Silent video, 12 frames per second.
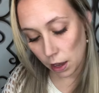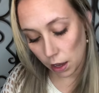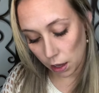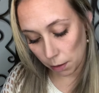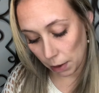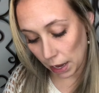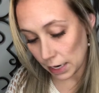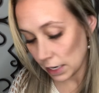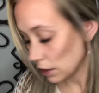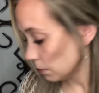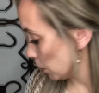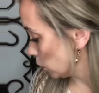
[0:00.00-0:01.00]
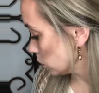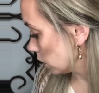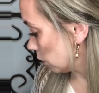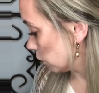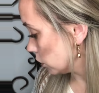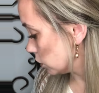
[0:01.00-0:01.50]
I need the most
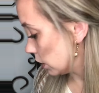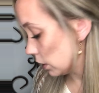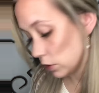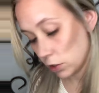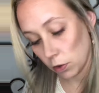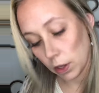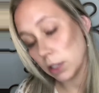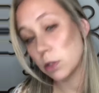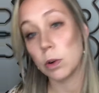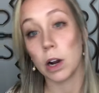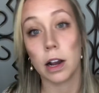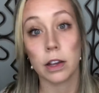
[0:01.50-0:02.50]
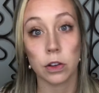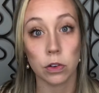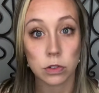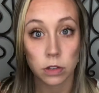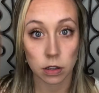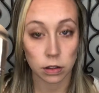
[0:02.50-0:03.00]
coverage there, so that's where I
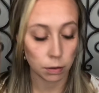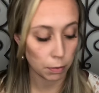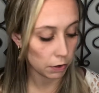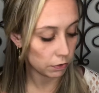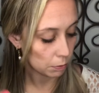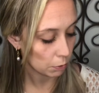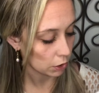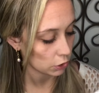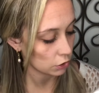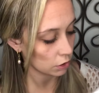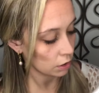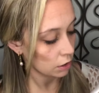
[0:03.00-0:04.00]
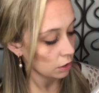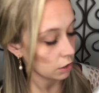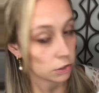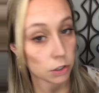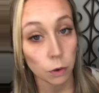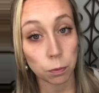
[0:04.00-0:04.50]
use the Buffy brush.
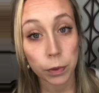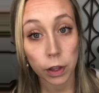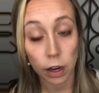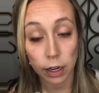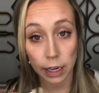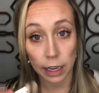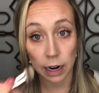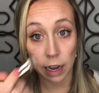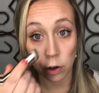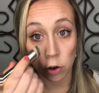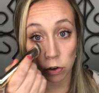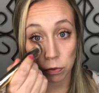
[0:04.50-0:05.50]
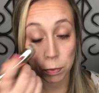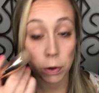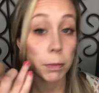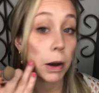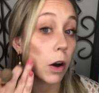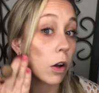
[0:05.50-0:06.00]
So again, I could have put
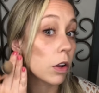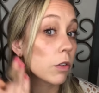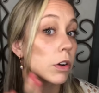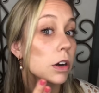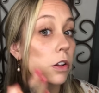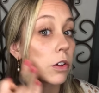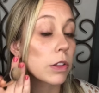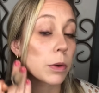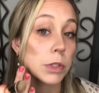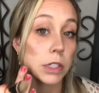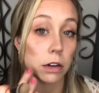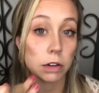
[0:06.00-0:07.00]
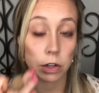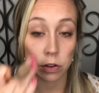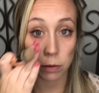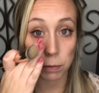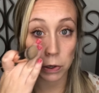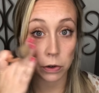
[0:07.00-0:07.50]
my all over color that was down here in
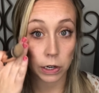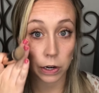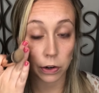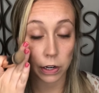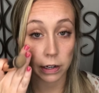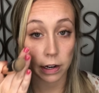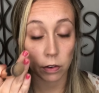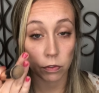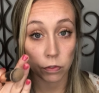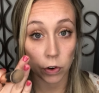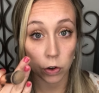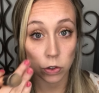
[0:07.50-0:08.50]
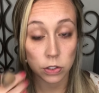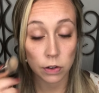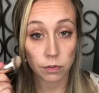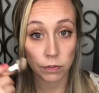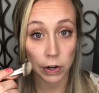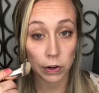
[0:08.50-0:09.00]
the beard area down first,
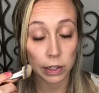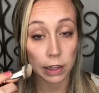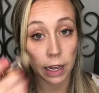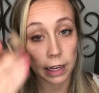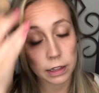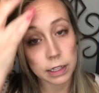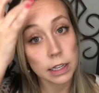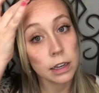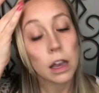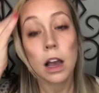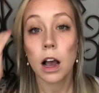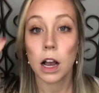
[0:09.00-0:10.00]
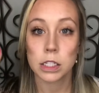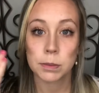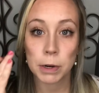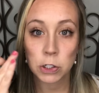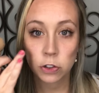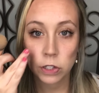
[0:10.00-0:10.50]
very lightly,
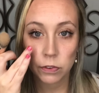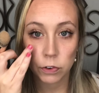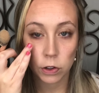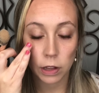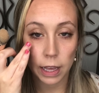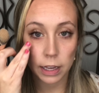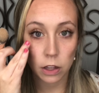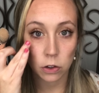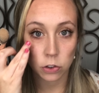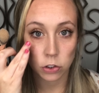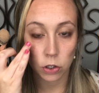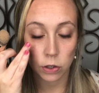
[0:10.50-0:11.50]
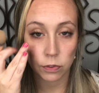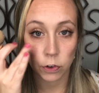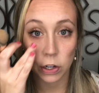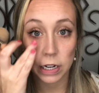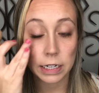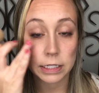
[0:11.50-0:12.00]
especially if your light color, if you're
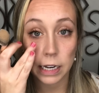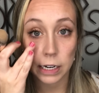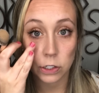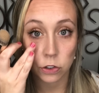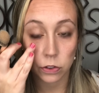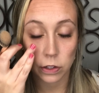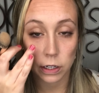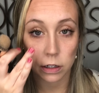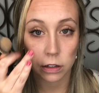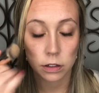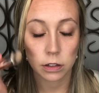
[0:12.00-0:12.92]
getting texture there.